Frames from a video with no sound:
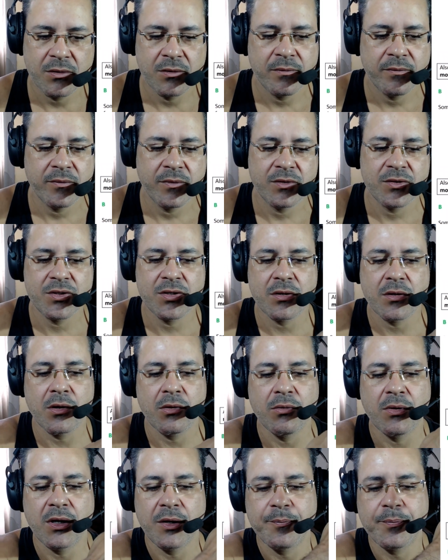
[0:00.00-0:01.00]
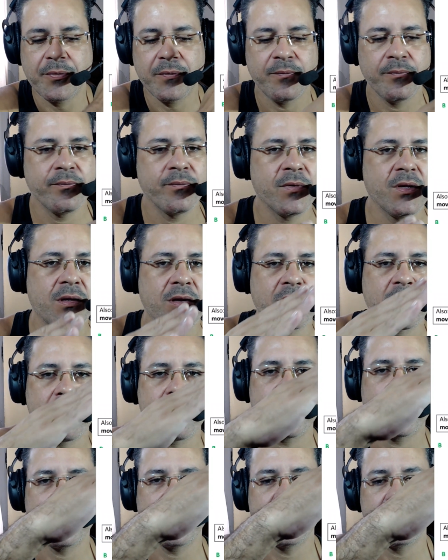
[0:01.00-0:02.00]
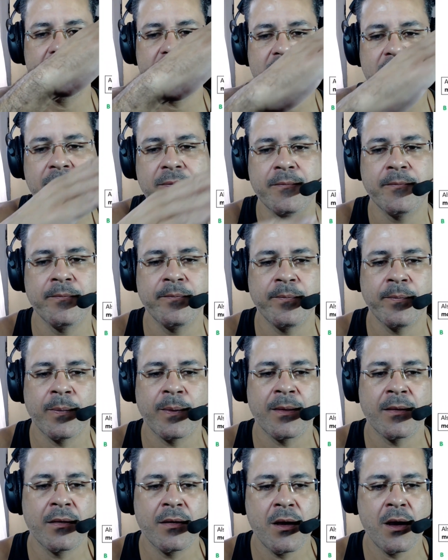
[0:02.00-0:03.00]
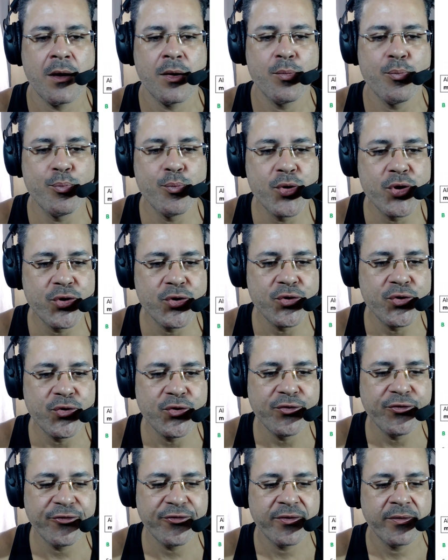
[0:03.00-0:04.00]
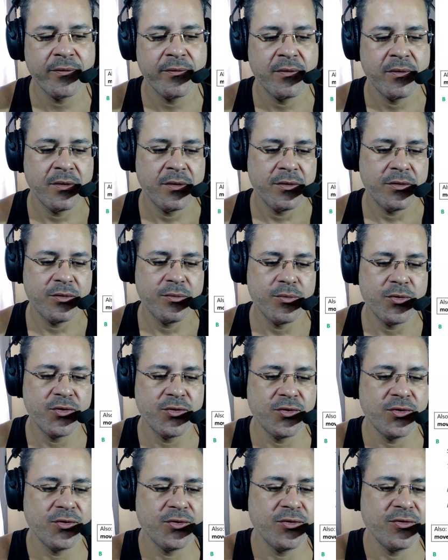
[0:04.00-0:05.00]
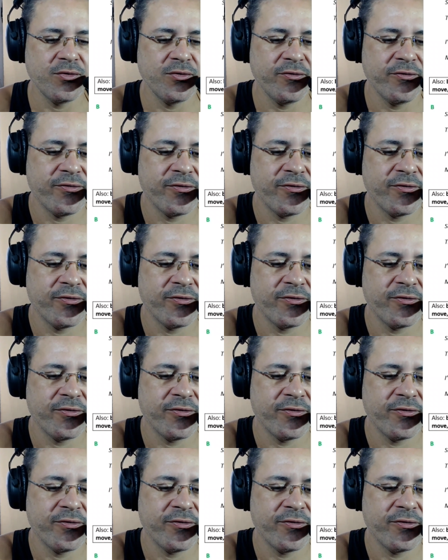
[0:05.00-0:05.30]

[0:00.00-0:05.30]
to go up, increase, move, you move